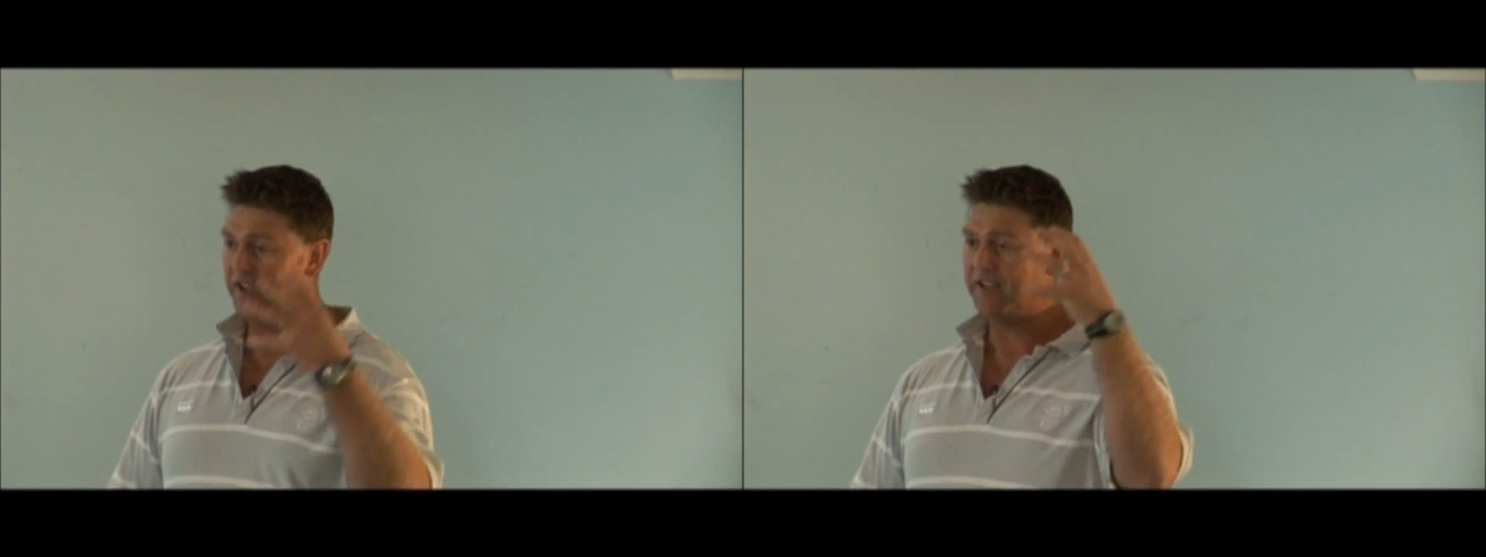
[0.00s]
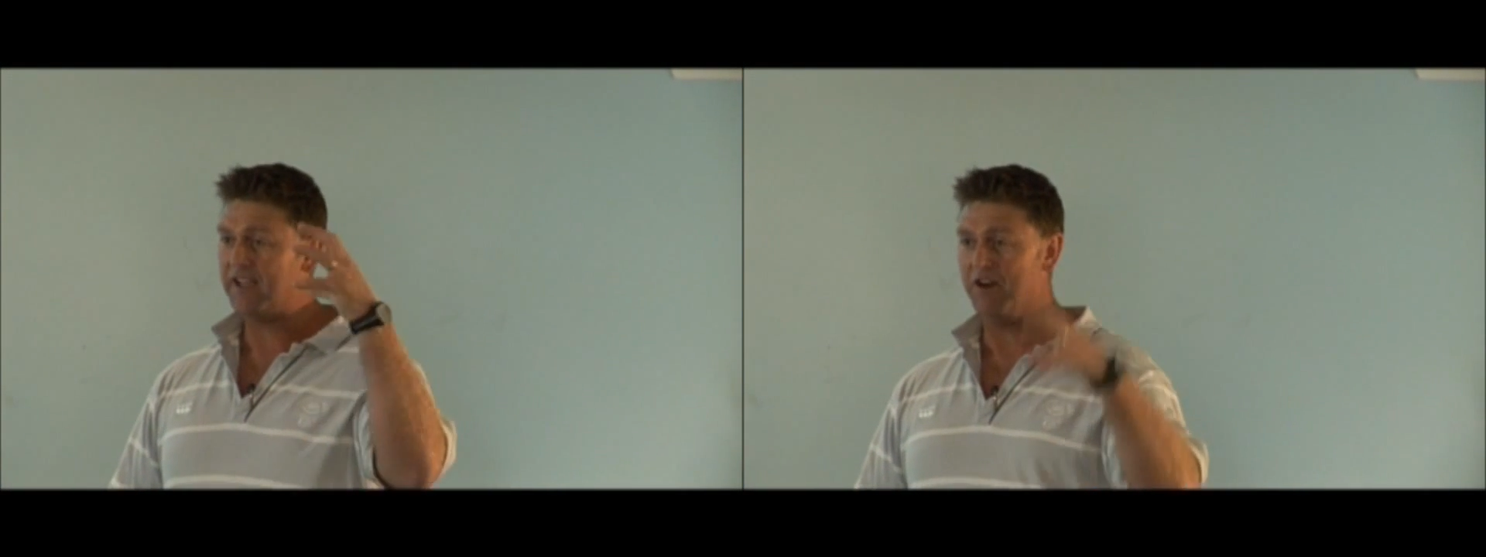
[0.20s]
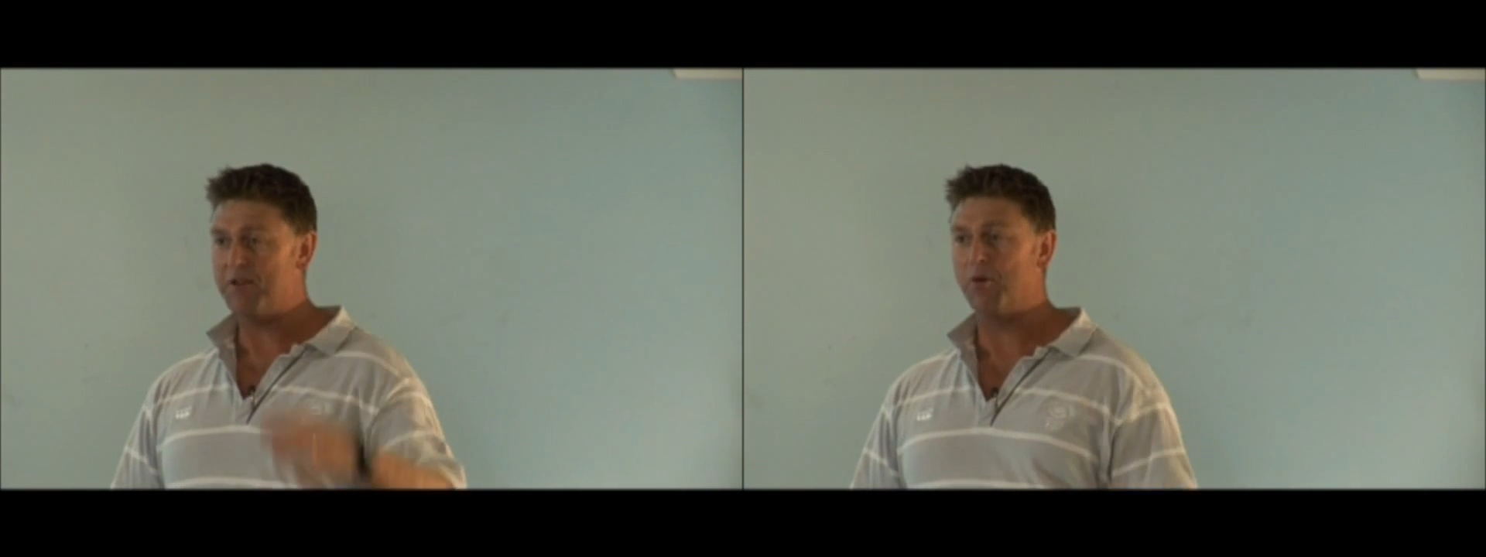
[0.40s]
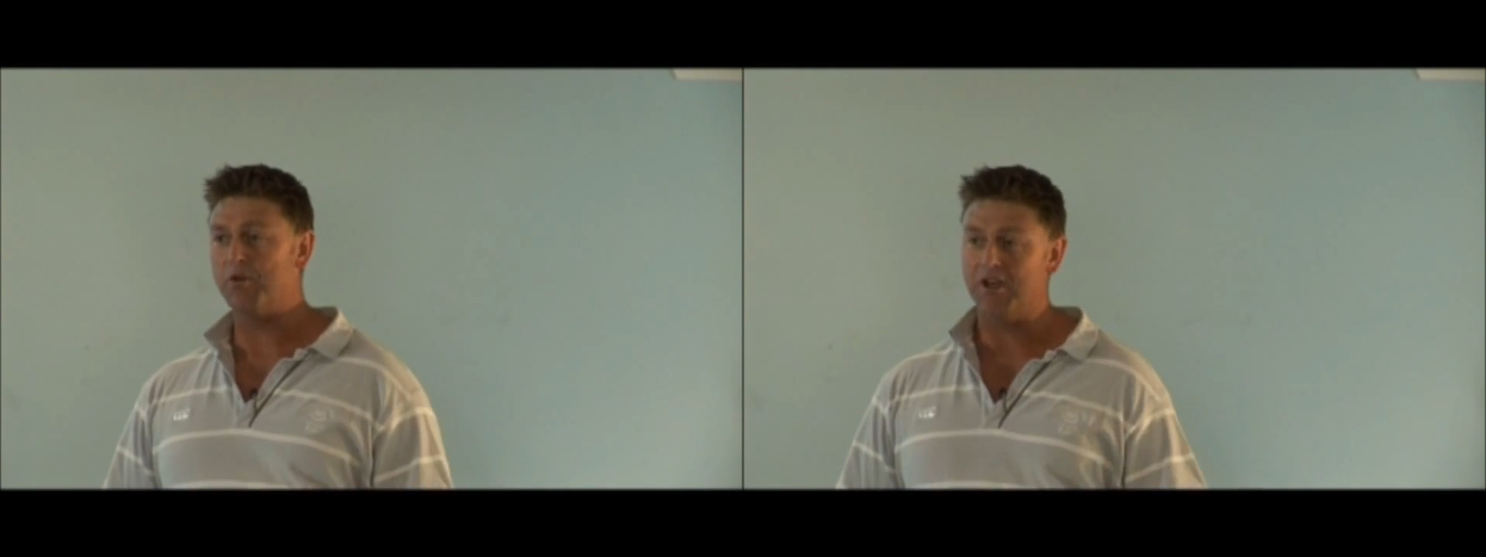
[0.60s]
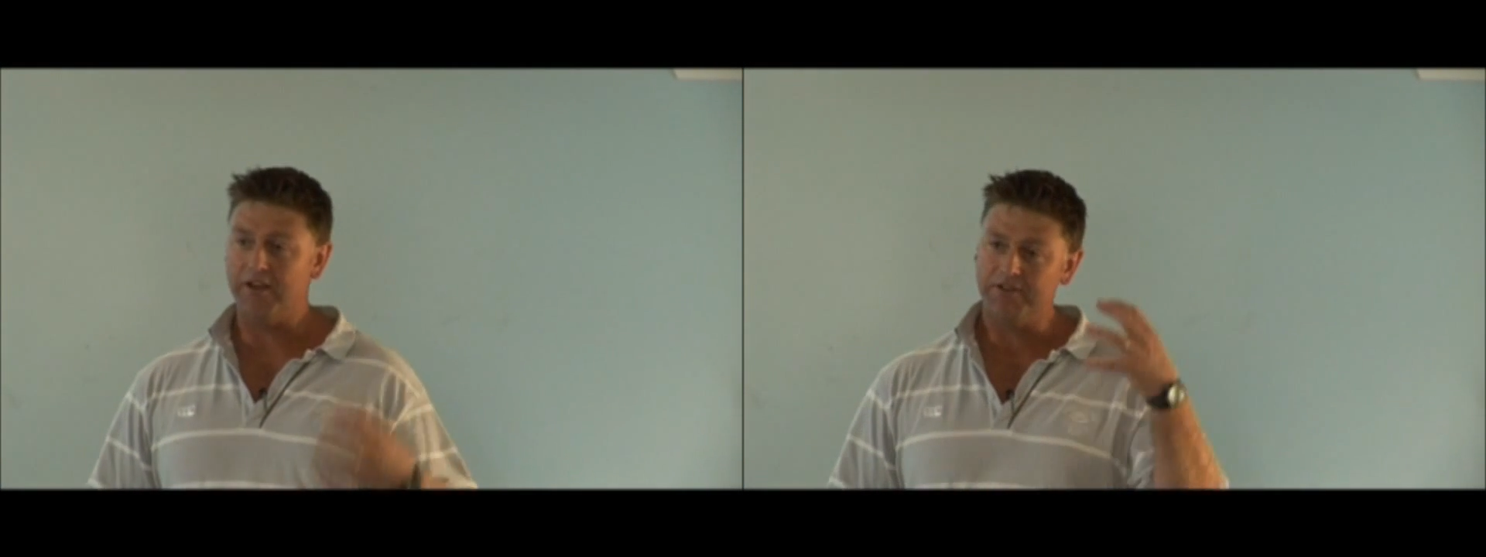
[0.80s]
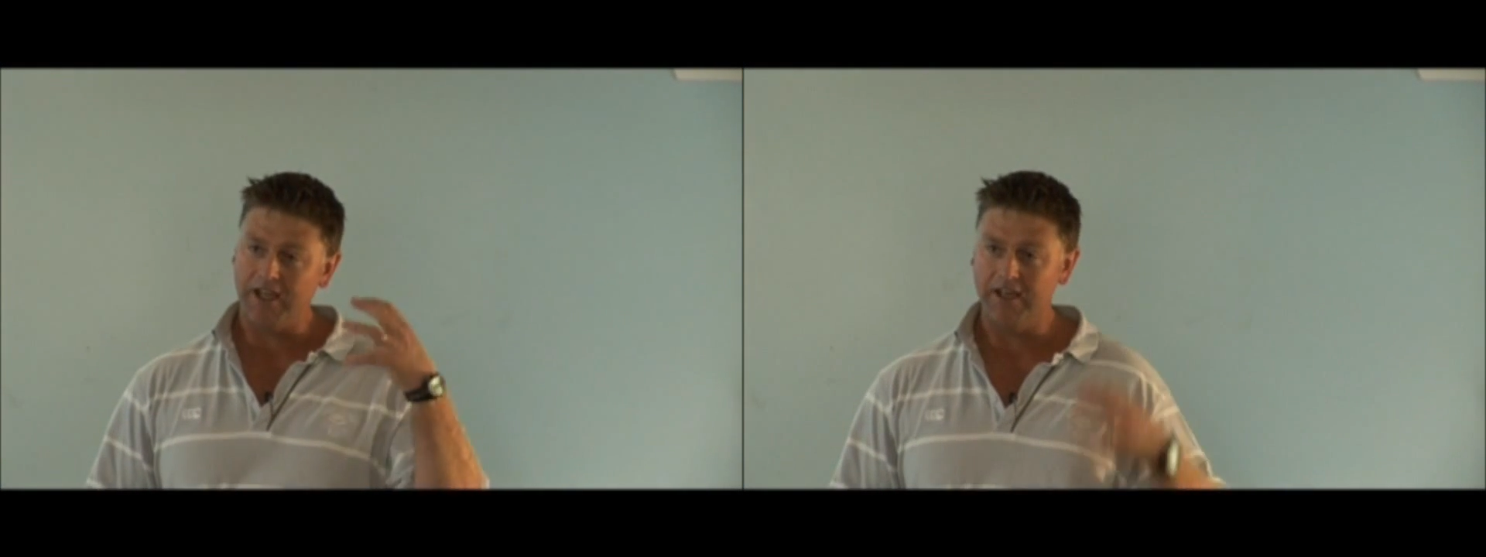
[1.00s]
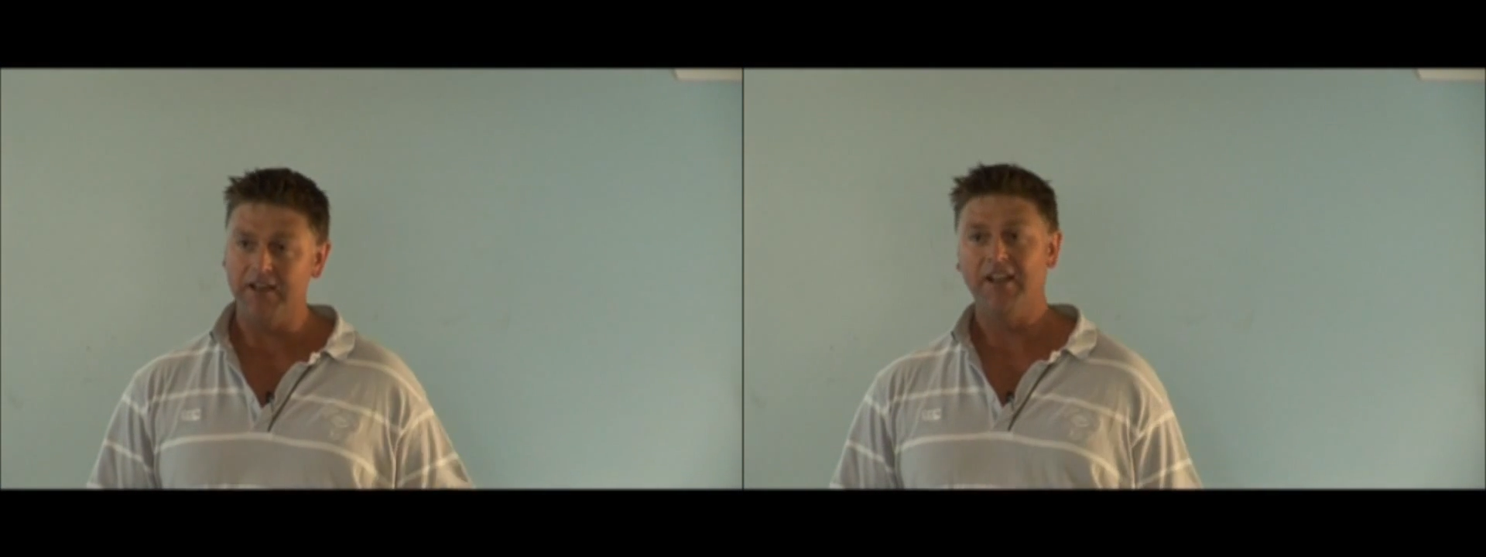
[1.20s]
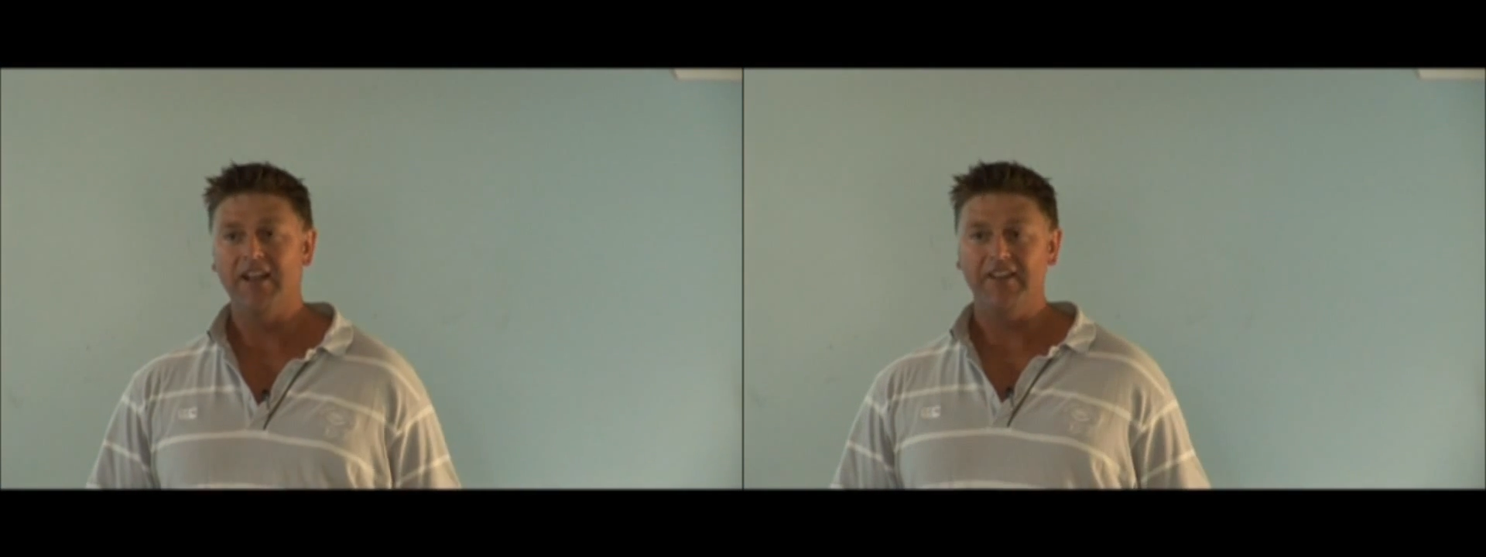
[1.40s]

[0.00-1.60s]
there, carry the ball in your left hand,